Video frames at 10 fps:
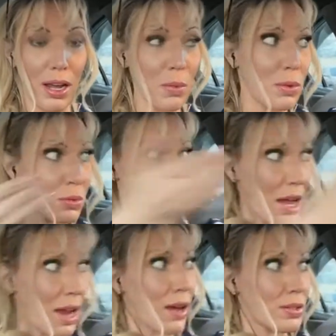It was
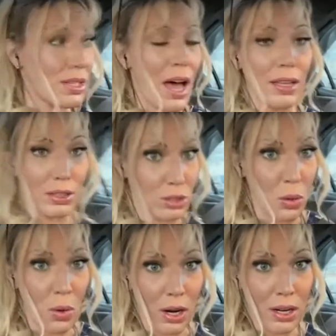right outside the
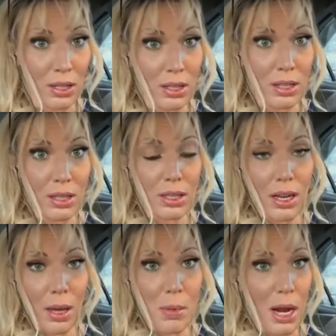door.
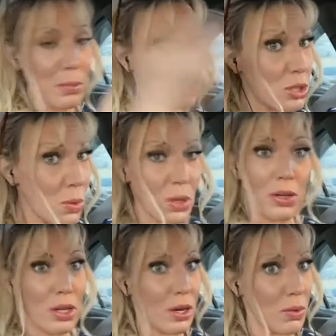I mean, I'm sure,
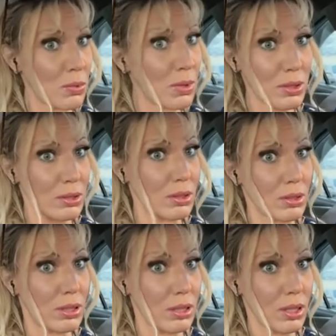you know,
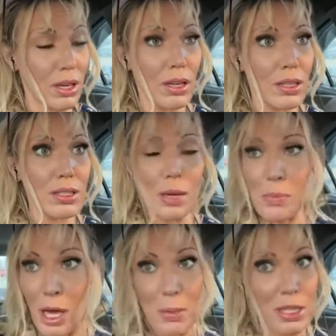
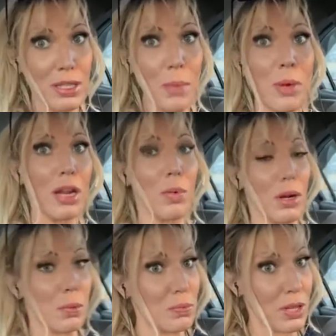maybe somebody would
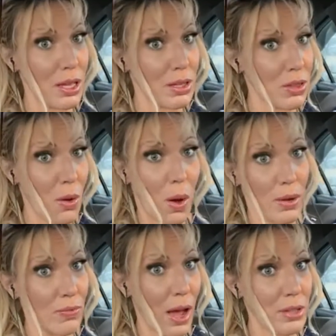have said
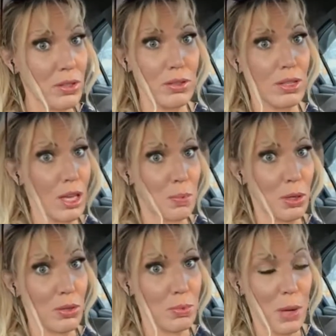thought finders
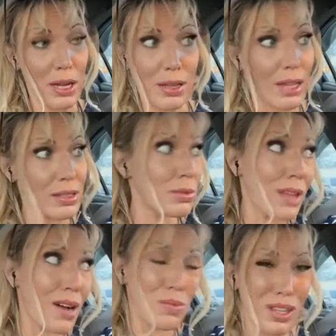keepers, but that's
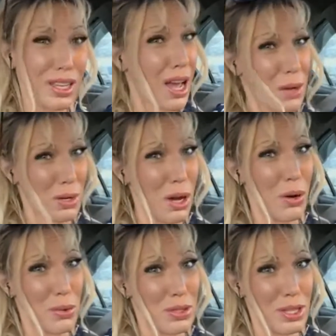not really how it
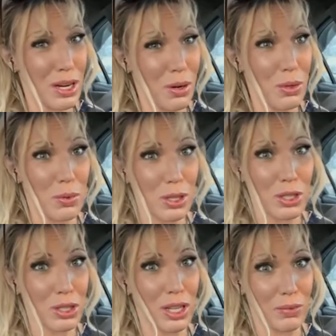goes. You know, you really
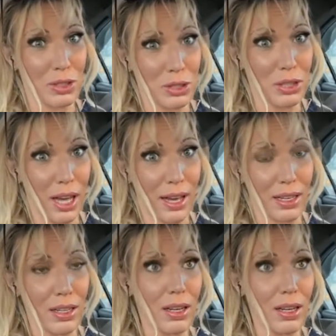should never do that.